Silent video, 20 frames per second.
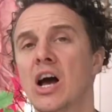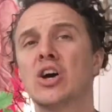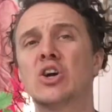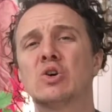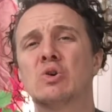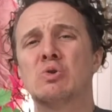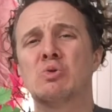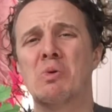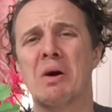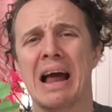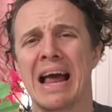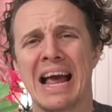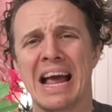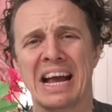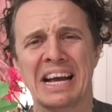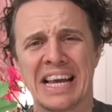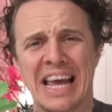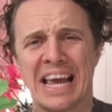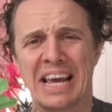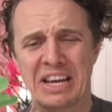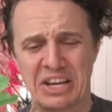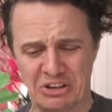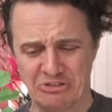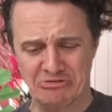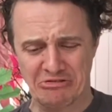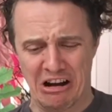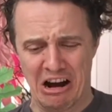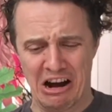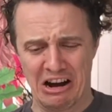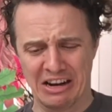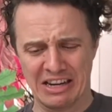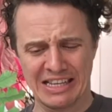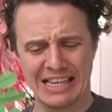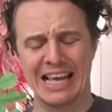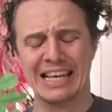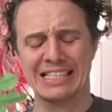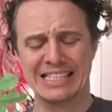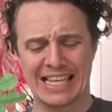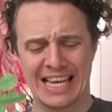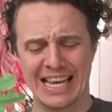"Quick!" he cried,
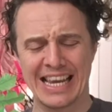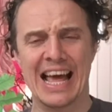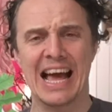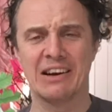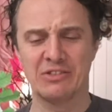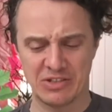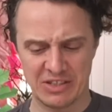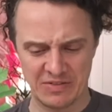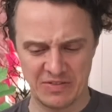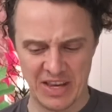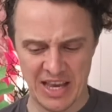"let's get out of